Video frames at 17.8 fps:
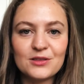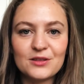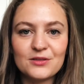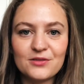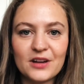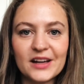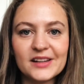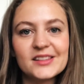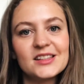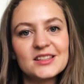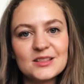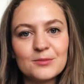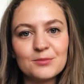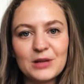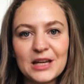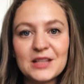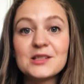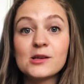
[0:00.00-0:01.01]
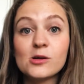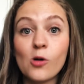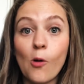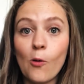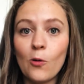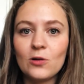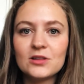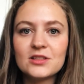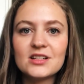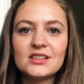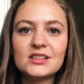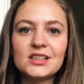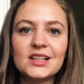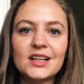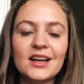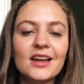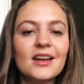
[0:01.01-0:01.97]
the fact that I'm getting older,